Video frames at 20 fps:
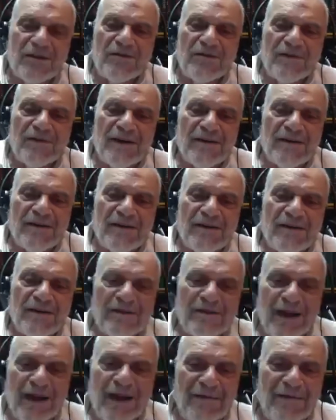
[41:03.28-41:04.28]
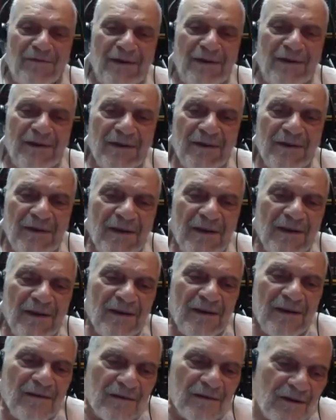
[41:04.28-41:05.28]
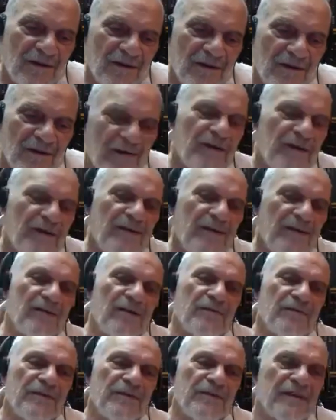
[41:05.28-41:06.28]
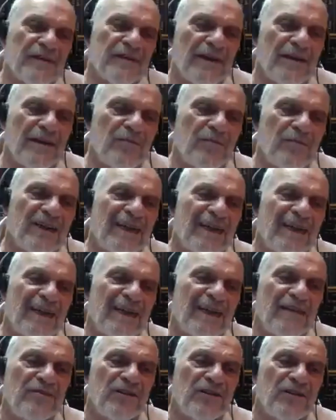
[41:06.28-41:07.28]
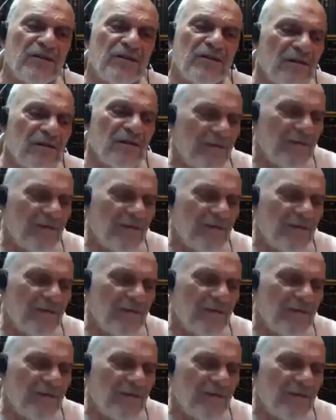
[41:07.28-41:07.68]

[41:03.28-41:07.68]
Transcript: of our time, so you say the Chafetz Chaim was an angel